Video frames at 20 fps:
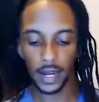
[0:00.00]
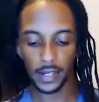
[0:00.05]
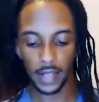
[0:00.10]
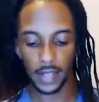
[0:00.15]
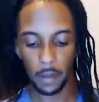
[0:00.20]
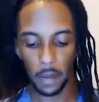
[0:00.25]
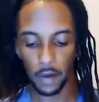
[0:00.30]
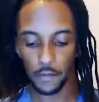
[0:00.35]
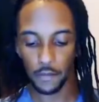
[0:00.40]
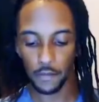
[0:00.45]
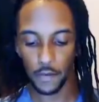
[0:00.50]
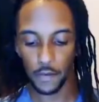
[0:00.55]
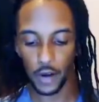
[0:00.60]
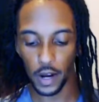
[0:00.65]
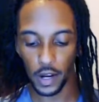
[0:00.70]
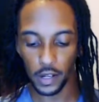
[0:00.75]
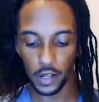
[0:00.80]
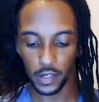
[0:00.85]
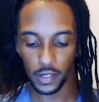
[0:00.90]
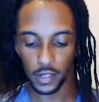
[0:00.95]
is that my
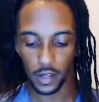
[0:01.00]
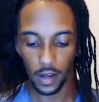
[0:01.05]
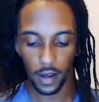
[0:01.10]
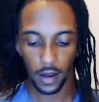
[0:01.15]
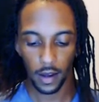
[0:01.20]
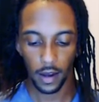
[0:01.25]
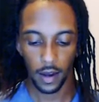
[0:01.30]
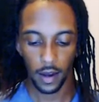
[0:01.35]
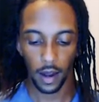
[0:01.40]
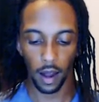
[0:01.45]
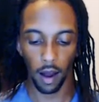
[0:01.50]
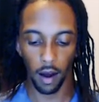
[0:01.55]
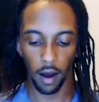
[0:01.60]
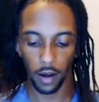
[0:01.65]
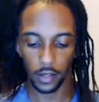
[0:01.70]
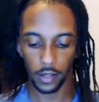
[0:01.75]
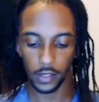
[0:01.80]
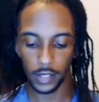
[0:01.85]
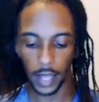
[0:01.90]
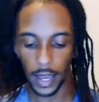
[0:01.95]
friends
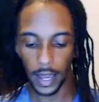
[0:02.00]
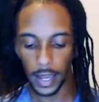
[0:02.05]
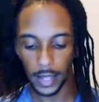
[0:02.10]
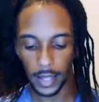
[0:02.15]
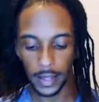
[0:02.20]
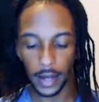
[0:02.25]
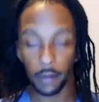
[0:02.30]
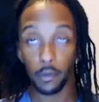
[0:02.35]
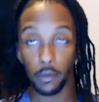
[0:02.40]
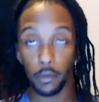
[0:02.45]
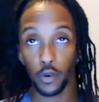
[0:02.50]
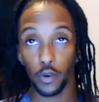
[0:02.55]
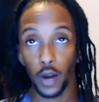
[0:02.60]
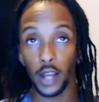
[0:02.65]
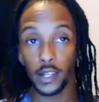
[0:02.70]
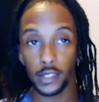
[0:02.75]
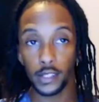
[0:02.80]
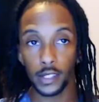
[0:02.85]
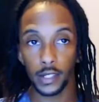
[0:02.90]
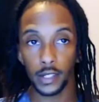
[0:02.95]
are saying that I'm
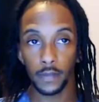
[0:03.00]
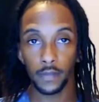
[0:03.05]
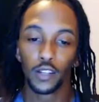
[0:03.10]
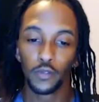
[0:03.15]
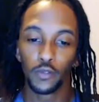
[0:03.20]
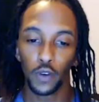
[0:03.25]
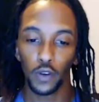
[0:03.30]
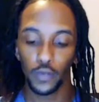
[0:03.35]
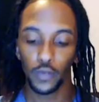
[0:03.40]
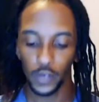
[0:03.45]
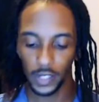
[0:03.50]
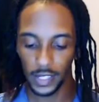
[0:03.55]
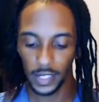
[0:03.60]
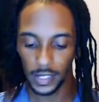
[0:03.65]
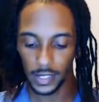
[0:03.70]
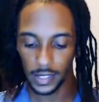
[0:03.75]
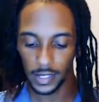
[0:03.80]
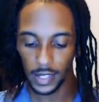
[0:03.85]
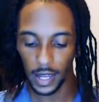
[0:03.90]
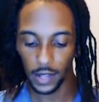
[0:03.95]
crazy. The verb for
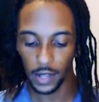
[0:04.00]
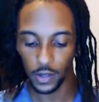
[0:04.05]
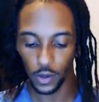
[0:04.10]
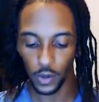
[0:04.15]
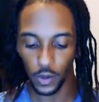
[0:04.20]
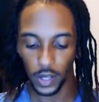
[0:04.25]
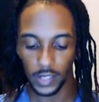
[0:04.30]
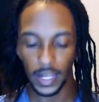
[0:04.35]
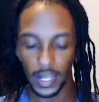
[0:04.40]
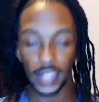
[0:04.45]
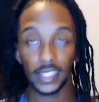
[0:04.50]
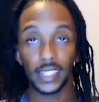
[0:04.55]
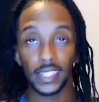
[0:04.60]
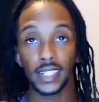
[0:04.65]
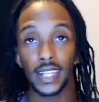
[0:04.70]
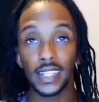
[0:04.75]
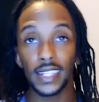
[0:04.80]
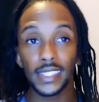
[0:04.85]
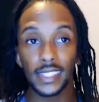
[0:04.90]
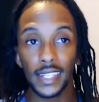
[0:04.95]
diciendo is actually
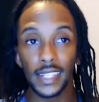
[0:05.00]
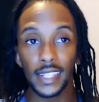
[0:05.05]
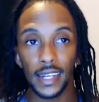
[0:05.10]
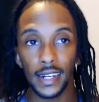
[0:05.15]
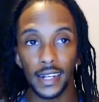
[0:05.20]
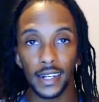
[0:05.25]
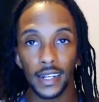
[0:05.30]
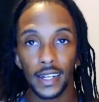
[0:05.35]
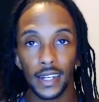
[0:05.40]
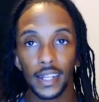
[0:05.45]
decir.